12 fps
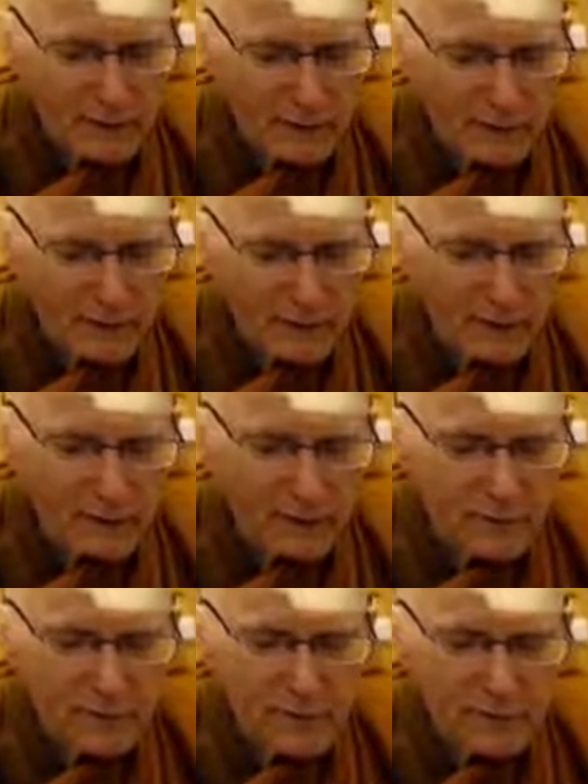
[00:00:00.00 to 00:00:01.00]
of the head,
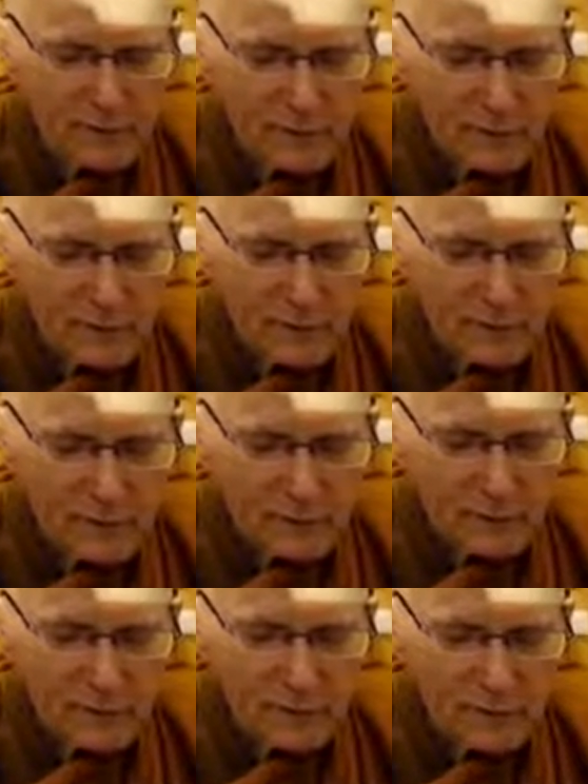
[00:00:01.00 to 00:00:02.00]

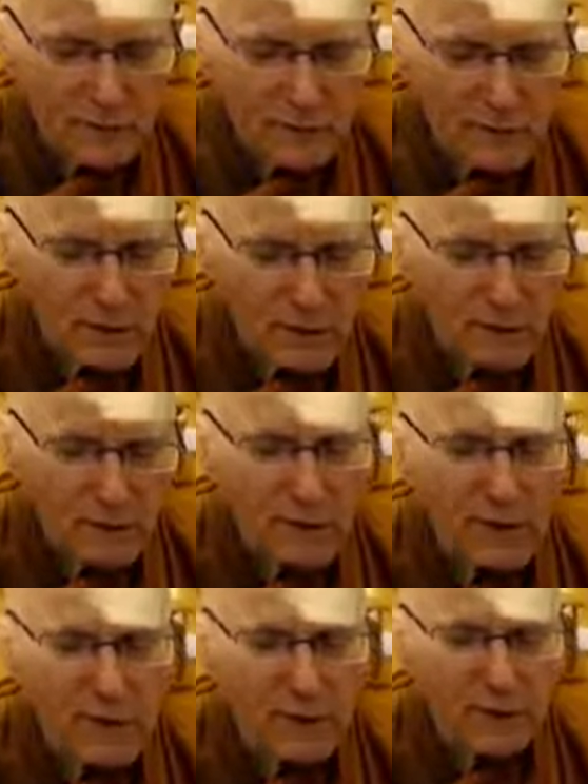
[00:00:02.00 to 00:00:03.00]
soothing and
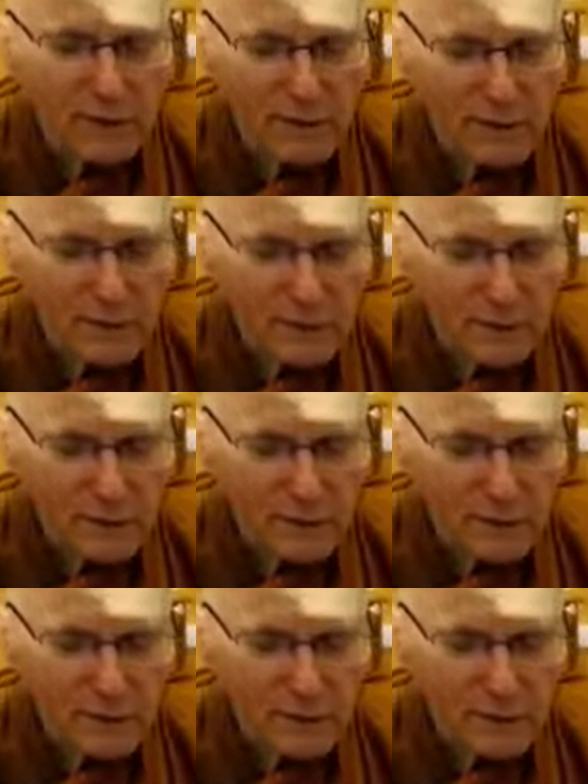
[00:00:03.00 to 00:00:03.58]
relaxing it.